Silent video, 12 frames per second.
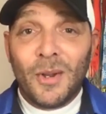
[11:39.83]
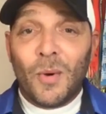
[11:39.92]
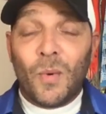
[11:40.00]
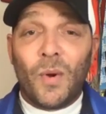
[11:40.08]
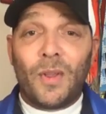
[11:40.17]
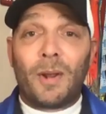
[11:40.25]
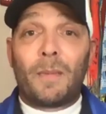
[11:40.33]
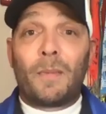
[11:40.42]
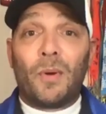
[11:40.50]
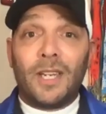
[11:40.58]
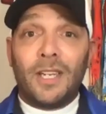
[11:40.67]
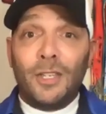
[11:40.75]
where they're
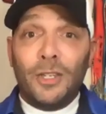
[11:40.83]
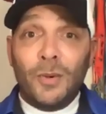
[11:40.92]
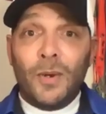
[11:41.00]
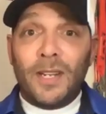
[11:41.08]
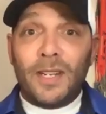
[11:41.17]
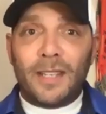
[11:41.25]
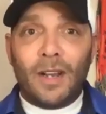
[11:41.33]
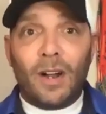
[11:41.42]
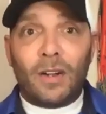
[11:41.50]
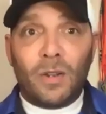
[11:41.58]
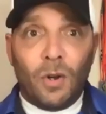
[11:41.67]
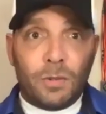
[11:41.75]
bringing you in and say,
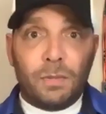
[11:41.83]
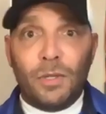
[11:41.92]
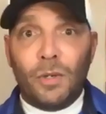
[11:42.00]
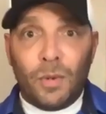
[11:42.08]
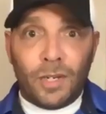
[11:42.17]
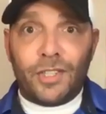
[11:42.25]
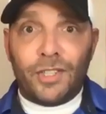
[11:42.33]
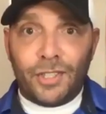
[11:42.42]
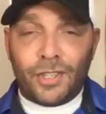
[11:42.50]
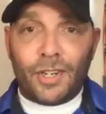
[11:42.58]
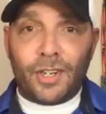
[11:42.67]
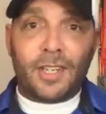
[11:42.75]
oh, Coach Blue, what a
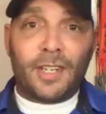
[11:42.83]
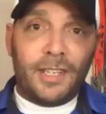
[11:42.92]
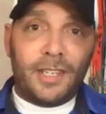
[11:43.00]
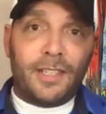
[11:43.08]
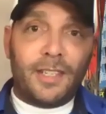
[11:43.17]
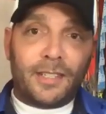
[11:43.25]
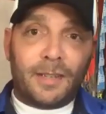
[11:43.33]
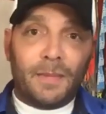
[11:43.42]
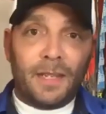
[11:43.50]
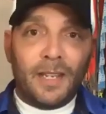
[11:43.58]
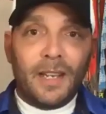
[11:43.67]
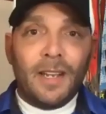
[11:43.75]
jerk, and he did this to
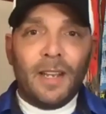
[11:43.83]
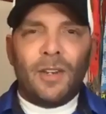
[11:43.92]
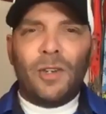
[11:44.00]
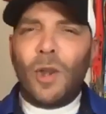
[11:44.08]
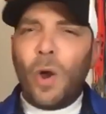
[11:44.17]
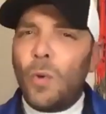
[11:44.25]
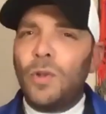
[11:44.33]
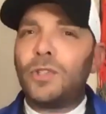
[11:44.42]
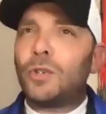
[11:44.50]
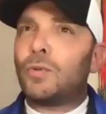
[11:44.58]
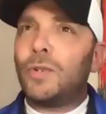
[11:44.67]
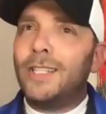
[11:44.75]
me. No, there's
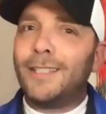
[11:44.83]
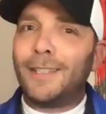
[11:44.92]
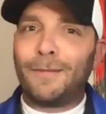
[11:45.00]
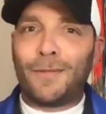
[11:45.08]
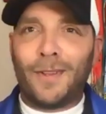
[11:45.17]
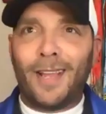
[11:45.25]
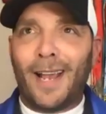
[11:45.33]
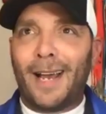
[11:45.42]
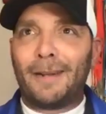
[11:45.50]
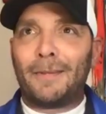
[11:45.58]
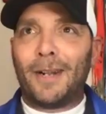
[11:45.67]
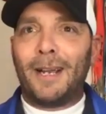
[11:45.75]
a reason for
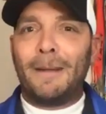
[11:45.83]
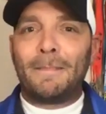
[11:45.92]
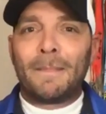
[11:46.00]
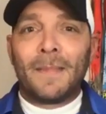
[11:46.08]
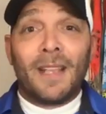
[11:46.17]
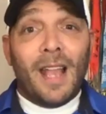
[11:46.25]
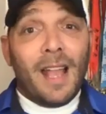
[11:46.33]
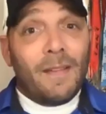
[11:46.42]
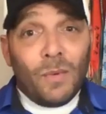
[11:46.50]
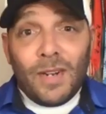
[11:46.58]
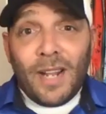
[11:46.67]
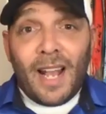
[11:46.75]
that, right?
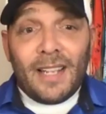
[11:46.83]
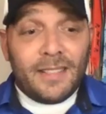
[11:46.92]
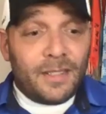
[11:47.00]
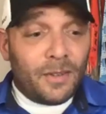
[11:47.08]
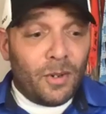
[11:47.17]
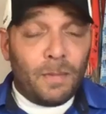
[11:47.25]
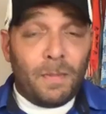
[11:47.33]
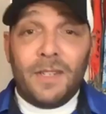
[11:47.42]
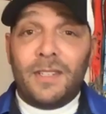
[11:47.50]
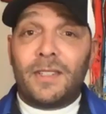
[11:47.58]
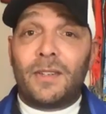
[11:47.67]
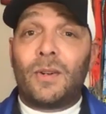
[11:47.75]
Everyone has their own
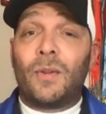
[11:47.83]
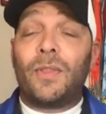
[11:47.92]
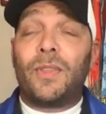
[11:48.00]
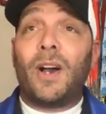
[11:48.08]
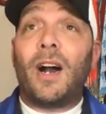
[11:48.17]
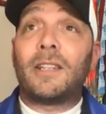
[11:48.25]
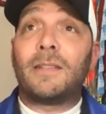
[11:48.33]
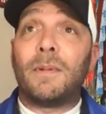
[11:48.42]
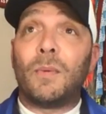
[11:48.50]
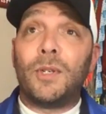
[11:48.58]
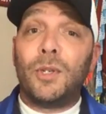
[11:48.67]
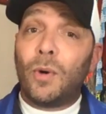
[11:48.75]
opinions and their own thoughts, but
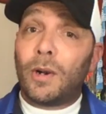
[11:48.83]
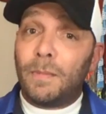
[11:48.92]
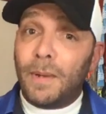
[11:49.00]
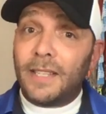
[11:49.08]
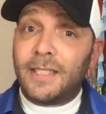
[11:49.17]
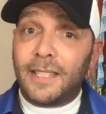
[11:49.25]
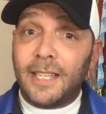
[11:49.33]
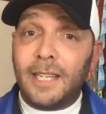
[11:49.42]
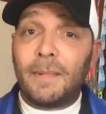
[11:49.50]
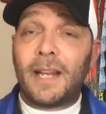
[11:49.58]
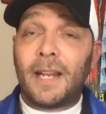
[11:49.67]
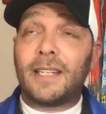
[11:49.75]
we do our best to
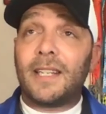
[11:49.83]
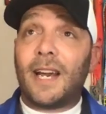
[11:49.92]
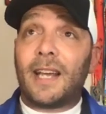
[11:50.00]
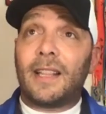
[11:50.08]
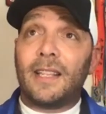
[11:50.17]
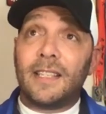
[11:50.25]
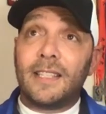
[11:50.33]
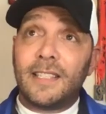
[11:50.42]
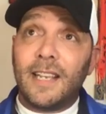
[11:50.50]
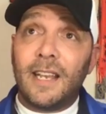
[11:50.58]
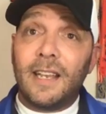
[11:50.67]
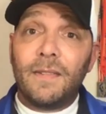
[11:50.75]
keep Addict Athletes
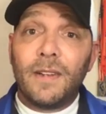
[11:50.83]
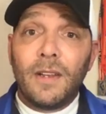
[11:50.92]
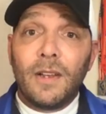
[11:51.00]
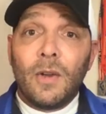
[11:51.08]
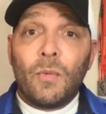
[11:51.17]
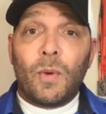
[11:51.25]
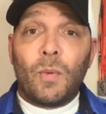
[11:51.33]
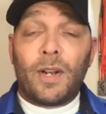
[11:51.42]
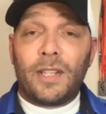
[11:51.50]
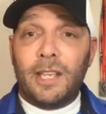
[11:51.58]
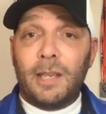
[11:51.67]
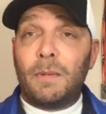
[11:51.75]
safe. We want
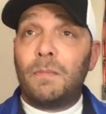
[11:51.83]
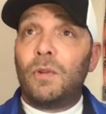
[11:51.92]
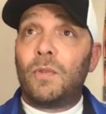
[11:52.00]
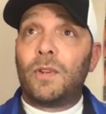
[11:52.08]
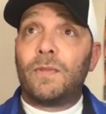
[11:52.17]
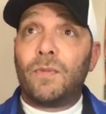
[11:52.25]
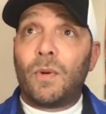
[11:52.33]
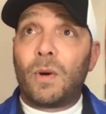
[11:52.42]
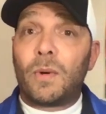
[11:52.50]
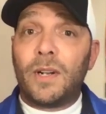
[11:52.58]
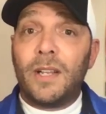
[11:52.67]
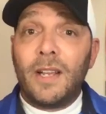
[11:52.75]
to keep it moving
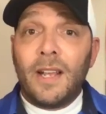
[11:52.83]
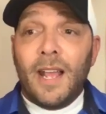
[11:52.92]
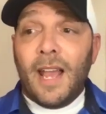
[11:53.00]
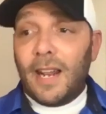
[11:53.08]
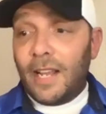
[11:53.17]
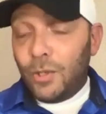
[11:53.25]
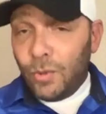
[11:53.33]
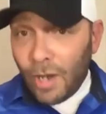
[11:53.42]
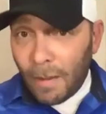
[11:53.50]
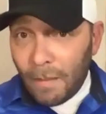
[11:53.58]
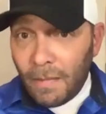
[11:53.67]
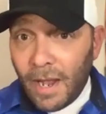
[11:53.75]
forward. And I do
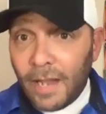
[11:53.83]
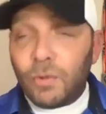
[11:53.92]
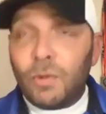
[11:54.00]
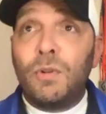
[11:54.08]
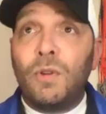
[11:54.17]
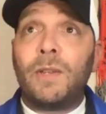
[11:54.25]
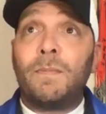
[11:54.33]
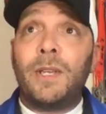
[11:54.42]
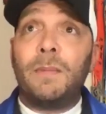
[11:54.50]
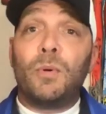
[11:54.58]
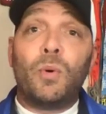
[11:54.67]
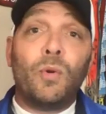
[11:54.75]
not mind removing
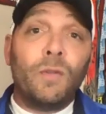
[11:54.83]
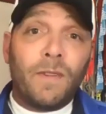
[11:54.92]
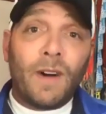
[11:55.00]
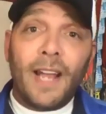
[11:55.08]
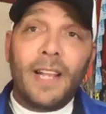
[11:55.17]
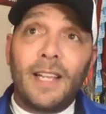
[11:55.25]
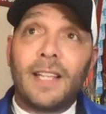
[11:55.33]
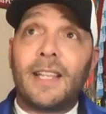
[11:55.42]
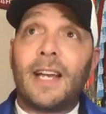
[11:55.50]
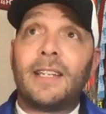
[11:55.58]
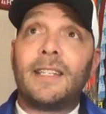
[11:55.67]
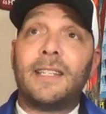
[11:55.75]
people who violate
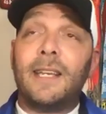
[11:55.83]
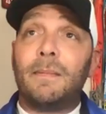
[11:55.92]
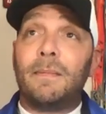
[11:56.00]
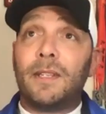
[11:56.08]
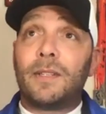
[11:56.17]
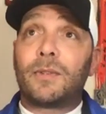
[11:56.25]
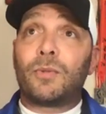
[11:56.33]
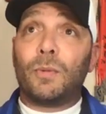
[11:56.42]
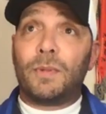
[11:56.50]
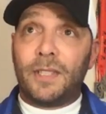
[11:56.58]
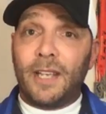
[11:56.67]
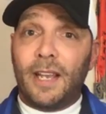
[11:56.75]
that to keep this group
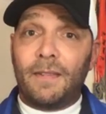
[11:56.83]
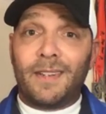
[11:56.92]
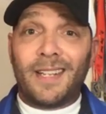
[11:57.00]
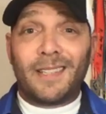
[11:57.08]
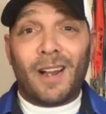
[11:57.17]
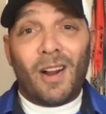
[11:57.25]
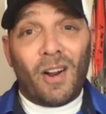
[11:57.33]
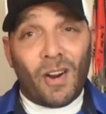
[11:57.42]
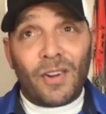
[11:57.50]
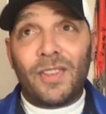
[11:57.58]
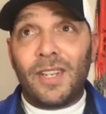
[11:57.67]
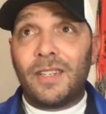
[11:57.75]
safe. And that's a
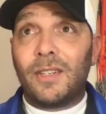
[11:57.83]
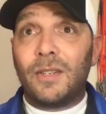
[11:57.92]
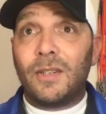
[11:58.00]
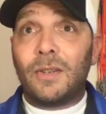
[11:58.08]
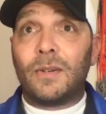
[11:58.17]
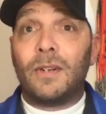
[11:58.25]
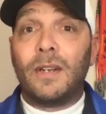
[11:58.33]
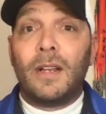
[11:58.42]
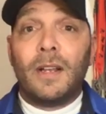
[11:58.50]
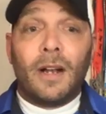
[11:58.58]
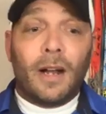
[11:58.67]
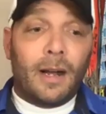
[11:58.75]
hard thing to do.
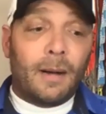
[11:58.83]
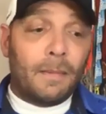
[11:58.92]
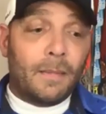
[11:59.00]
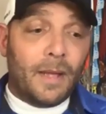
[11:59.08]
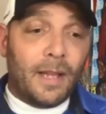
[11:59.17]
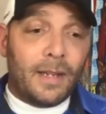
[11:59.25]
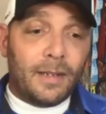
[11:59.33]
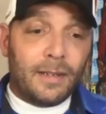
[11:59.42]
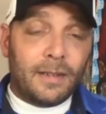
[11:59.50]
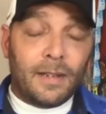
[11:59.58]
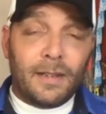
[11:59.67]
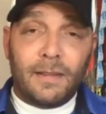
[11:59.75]

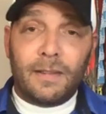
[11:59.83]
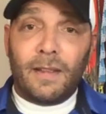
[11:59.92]
And